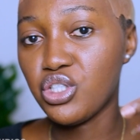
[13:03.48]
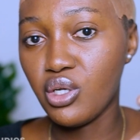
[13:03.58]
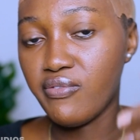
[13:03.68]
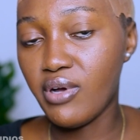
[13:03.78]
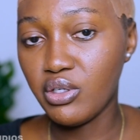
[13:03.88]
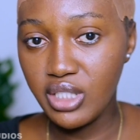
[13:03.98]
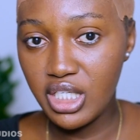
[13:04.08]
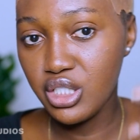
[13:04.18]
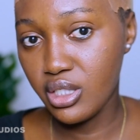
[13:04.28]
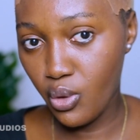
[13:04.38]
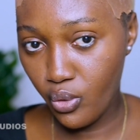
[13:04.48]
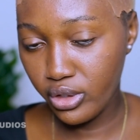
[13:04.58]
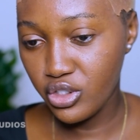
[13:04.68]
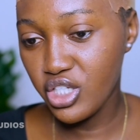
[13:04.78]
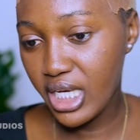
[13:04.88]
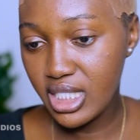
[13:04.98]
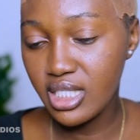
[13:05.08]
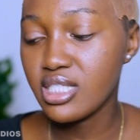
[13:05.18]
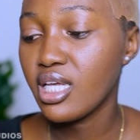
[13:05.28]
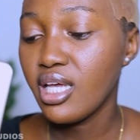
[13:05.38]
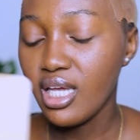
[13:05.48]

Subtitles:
shade of foundation on. Do you get it?